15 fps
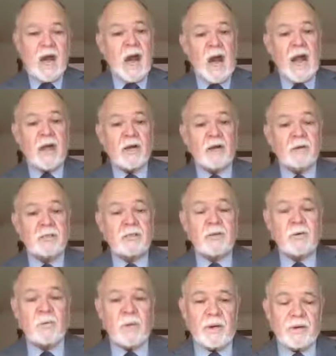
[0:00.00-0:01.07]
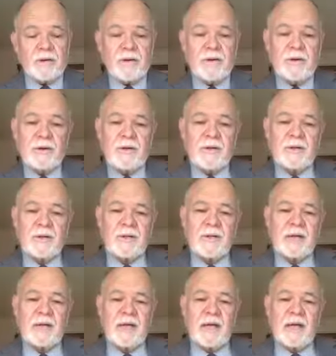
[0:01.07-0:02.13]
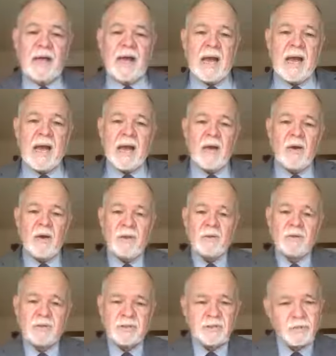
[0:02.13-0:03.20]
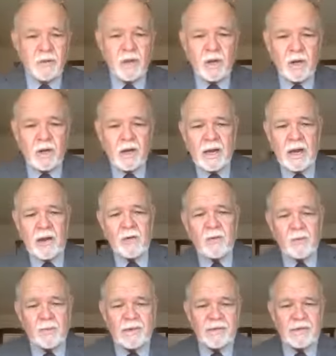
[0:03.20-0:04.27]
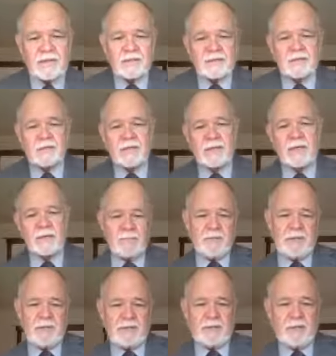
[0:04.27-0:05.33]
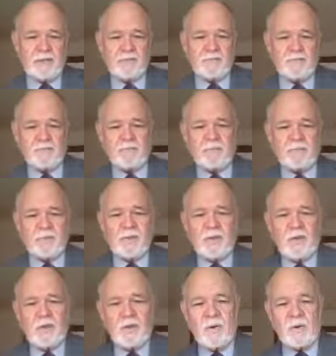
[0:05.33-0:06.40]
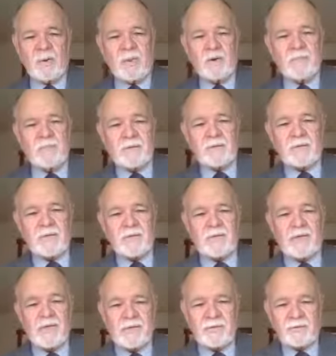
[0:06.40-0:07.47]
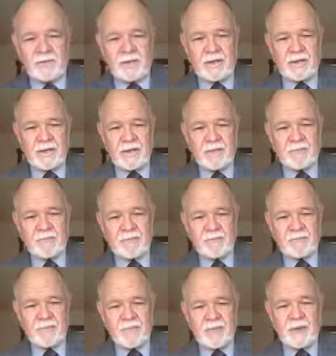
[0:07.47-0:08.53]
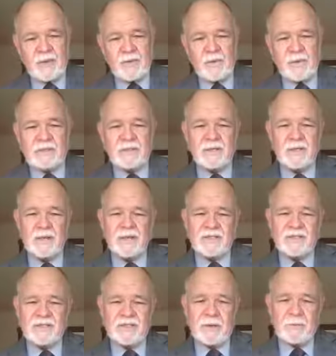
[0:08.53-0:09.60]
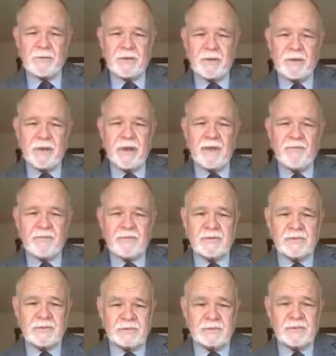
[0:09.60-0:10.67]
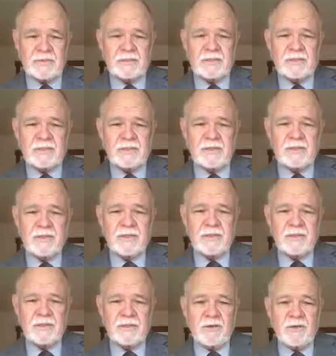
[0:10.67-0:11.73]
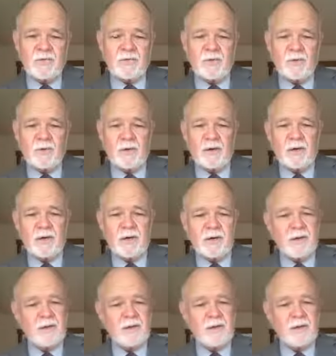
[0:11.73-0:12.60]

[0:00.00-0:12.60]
I also wonder how strong our witness can be when in much of the country we still have separate conferences for